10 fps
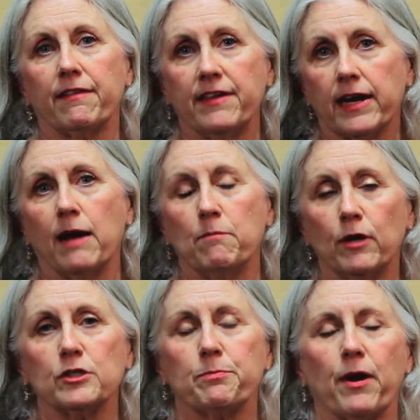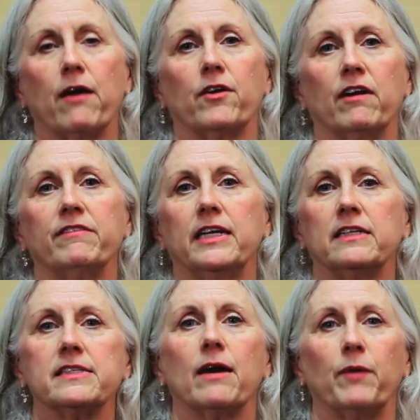think I'm most proud of
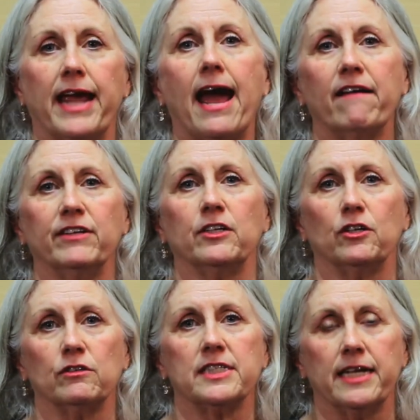is that we haven't used